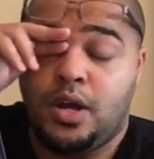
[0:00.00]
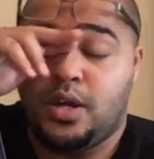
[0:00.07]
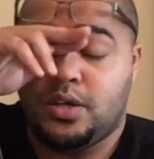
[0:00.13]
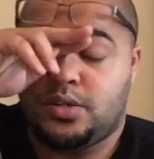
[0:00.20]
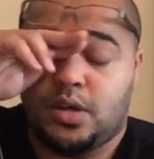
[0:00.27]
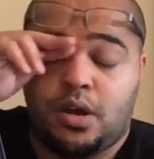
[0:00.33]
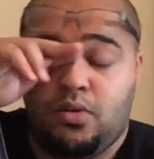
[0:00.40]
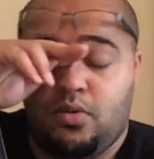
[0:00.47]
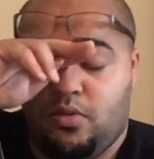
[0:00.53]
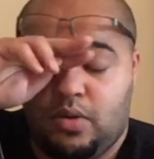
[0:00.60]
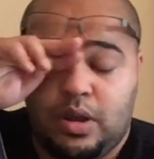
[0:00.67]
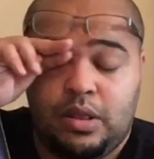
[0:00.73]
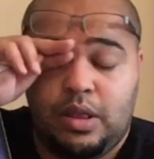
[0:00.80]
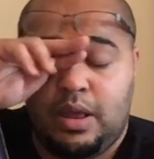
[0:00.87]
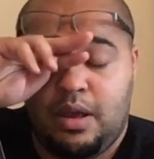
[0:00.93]
So,
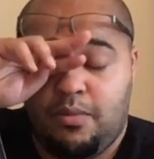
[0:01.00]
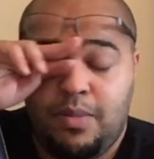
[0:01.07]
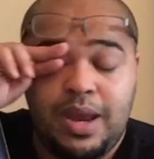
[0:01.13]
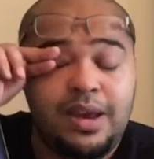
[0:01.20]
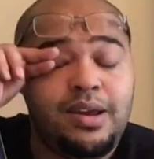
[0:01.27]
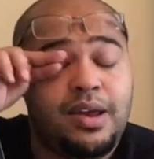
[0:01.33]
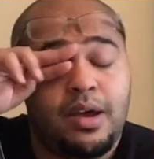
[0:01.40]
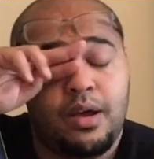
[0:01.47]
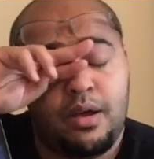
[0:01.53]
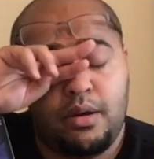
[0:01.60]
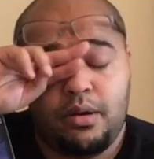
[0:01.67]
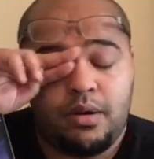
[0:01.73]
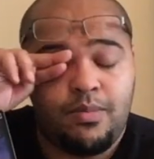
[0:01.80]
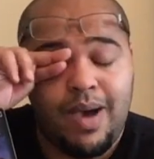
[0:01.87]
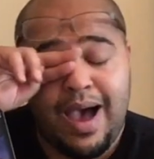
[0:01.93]
in the
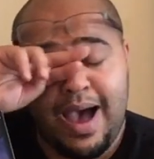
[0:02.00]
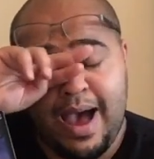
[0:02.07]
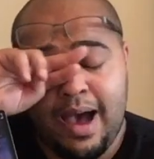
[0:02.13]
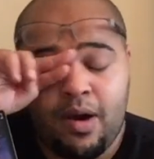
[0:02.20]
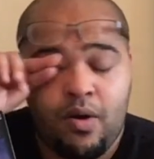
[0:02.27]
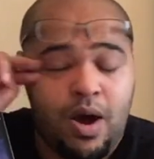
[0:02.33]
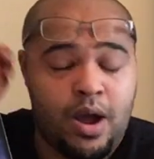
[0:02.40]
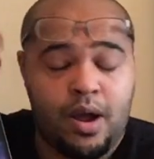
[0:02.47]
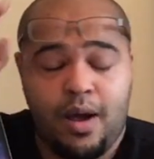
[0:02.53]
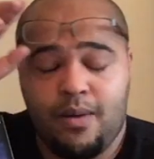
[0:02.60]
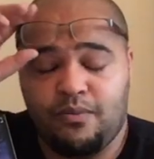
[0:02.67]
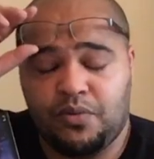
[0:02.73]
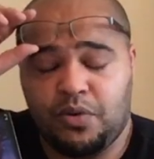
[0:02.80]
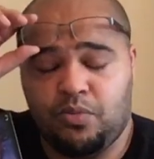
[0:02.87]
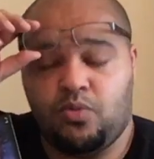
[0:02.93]
immediate, no matter how
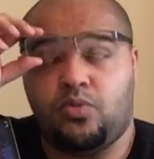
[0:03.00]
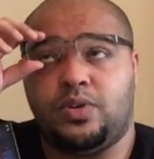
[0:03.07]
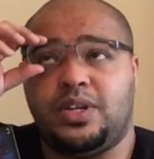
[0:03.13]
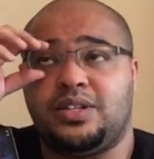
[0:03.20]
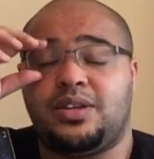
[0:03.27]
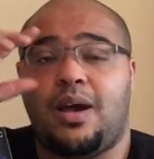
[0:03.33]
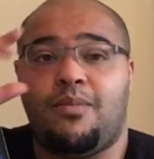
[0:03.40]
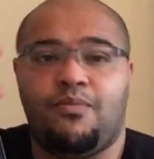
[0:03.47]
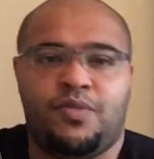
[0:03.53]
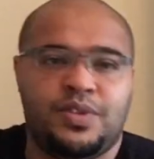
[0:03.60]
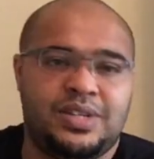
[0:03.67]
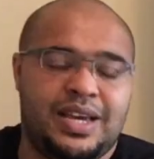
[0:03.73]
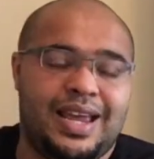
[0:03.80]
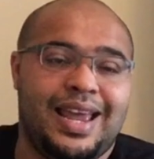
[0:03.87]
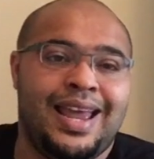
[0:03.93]
uncomfortable or
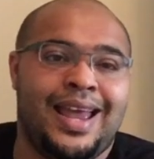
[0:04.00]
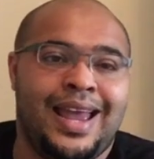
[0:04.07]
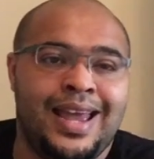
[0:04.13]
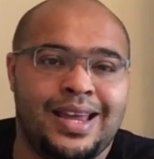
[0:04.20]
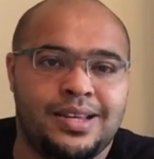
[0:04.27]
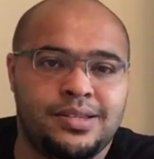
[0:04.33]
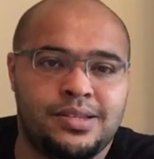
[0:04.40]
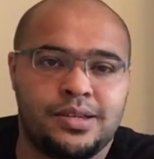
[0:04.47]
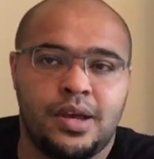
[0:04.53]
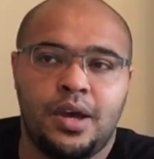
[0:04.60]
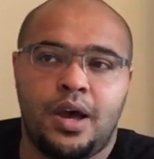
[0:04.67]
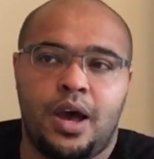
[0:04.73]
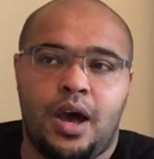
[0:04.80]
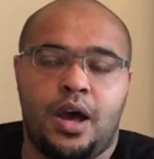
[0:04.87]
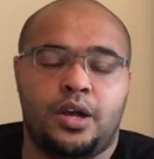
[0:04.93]
discomforting it is,
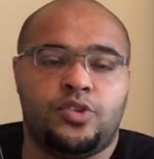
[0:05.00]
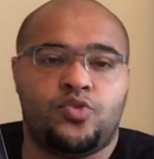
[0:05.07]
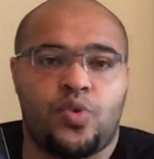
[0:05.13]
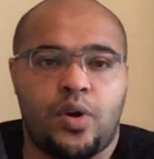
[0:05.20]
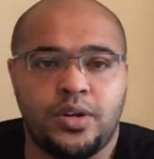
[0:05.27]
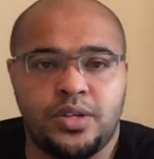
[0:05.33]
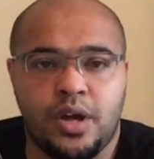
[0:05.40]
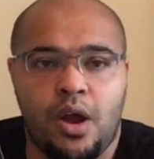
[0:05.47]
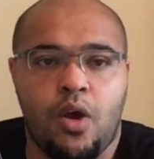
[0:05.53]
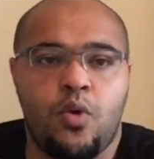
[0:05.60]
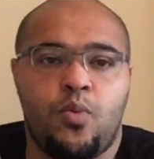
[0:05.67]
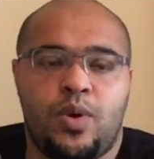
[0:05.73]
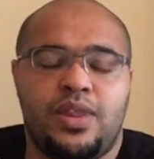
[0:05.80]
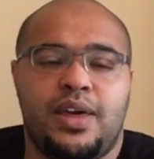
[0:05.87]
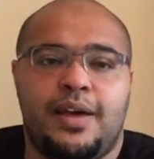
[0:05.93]
uh, try to go
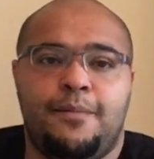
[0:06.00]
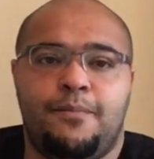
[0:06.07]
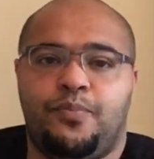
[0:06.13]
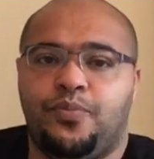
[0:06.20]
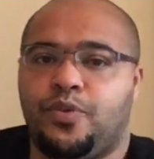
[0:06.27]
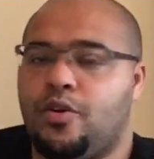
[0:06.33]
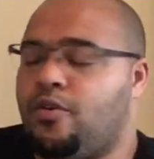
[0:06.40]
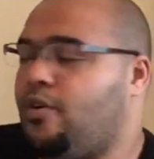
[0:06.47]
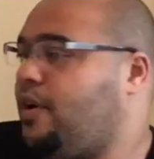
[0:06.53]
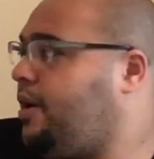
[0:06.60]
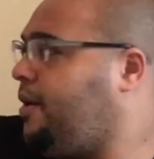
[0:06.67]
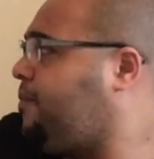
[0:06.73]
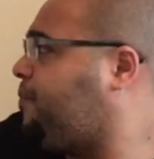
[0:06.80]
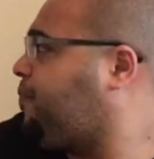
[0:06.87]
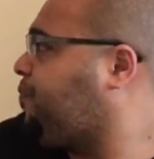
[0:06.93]
with it. All
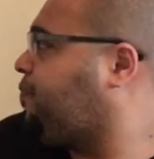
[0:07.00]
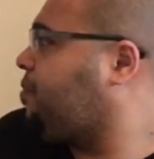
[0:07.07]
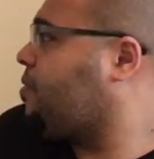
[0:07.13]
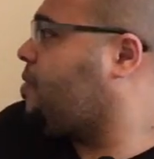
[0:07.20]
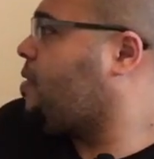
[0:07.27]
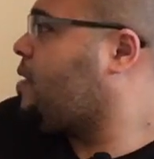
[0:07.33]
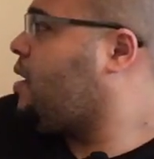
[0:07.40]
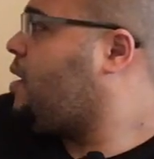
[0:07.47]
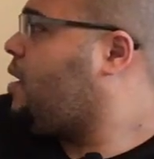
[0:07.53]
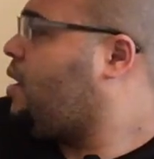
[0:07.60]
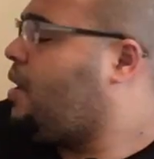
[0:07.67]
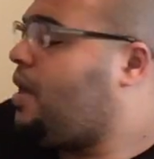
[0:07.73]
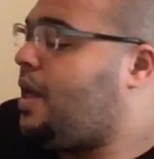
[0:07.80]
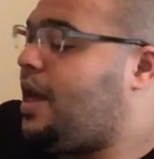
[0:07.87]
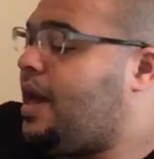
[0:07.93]
right.
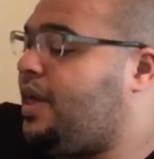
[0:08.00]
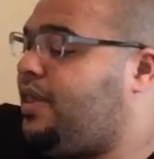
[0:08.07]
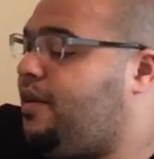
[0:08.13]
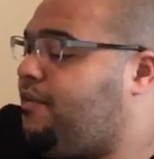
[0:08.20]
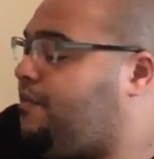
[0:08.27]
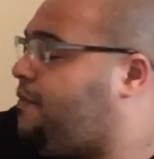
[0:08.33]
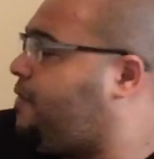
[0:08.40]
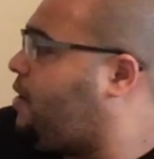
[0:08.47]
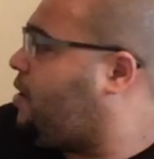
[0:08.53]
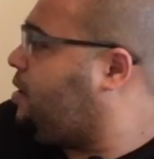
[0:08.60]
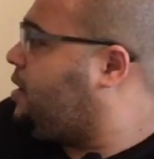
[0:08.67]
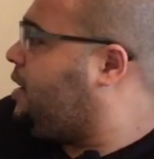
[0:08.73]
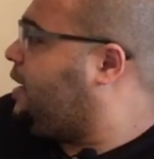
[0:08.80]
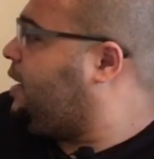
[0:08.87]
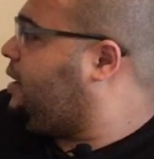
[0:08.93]
And then
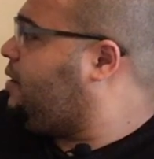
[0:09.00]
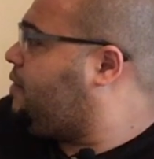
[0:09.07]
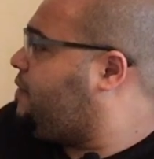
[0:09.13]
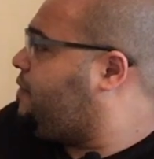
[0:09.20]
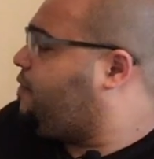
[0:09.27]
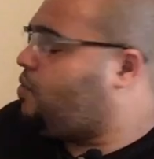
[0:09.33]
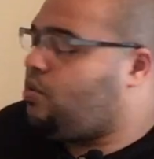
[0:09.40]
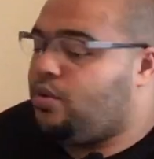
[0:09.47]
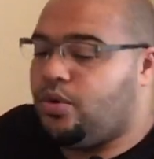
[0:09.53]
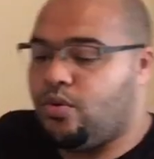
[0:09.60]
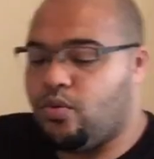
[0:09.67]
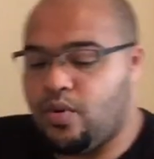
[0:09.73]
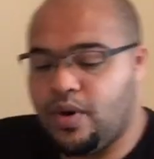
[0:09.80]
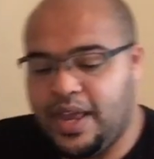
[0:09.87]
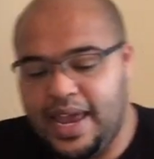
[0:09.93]
finally, for
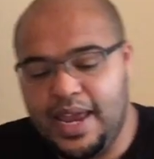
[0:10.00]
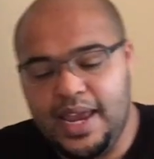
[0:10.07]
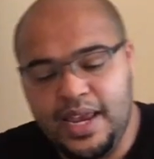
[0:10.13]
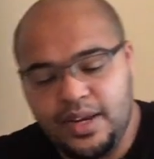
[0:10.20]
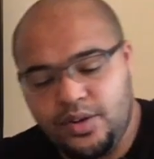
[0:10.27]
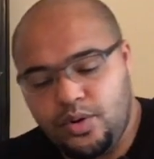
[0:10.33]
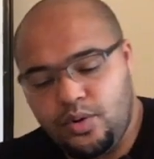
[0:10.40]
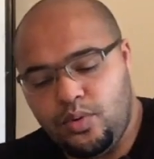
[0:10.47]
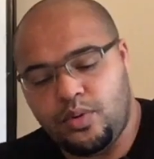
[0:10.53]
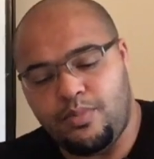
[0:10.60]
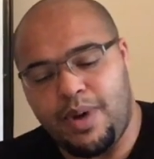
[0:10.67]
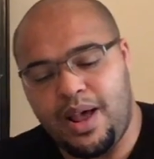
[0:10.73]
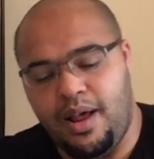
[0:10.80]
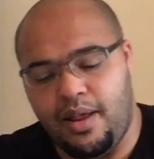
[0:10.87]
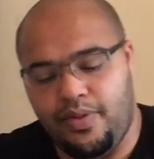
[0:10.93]
your key to the
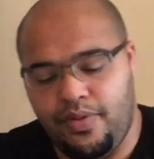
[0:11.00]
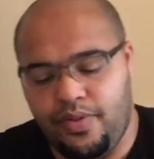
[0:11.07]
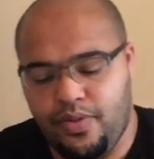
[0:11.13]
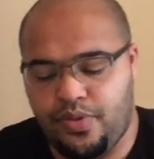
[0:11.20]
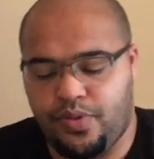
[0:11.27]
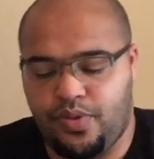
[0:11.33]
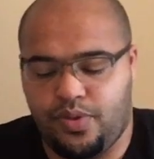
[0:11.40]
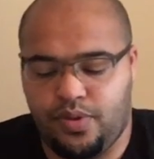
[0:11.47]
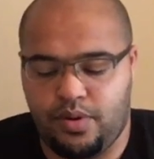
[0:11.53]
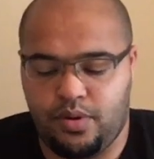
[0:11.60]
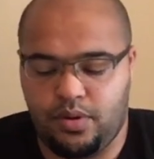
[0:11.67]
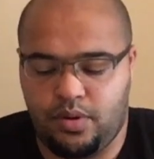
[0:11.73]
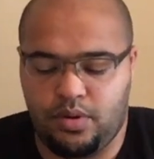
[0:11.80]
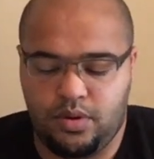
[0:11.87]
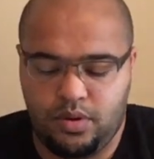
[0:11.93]
month,
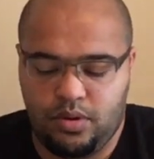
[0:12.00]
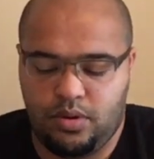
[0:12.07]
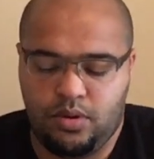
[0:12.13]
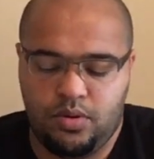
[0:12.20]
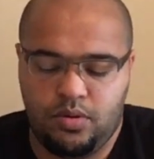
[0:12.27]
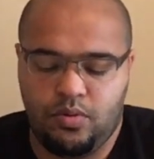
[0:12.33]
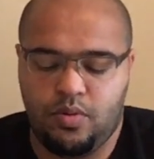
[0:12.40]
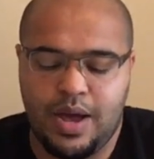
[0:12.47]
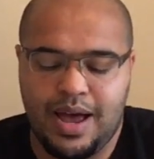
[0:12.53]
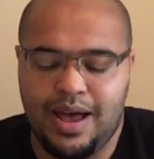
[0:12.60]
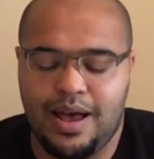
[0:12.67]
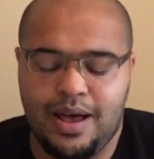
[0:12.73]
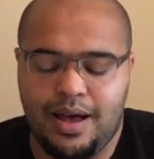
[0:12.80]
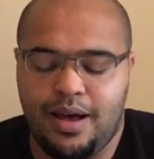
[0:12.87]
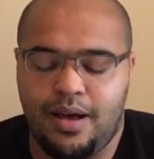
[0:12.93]
you
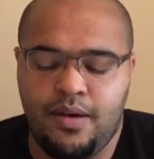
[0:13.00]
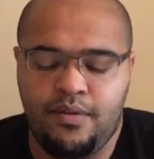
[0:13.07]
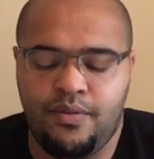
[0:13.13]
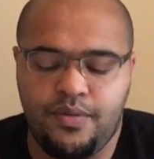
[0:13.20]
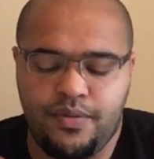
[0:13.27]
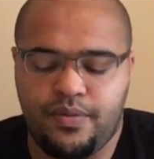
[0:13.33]
have.